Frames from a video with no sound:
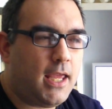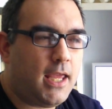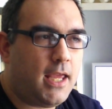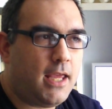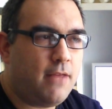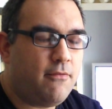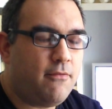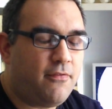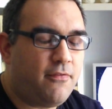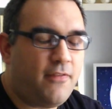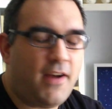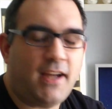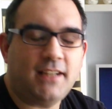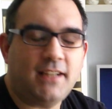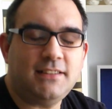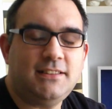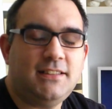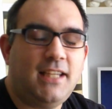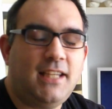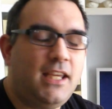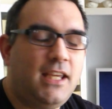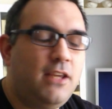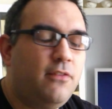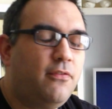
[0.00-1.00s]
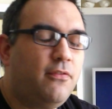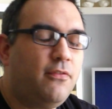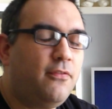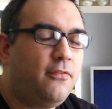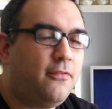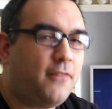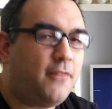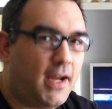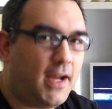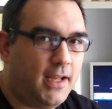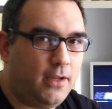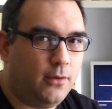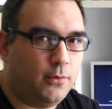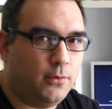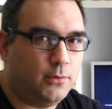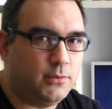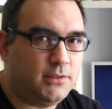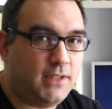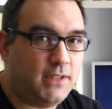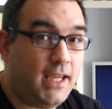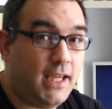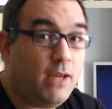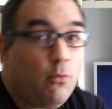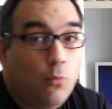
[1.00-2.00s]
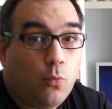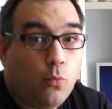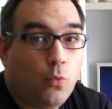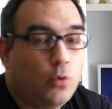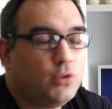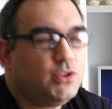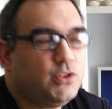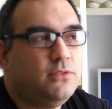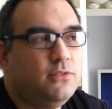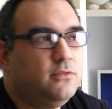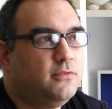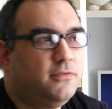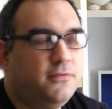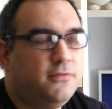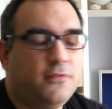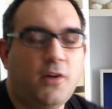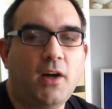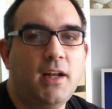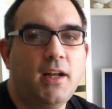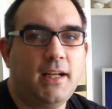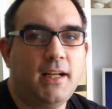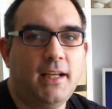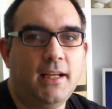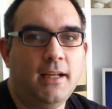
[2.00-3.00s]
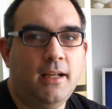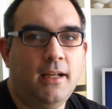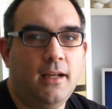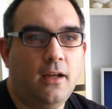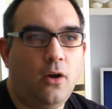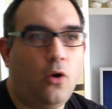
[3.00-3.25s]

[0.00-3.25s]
In fact, he failed. It wasn't funny.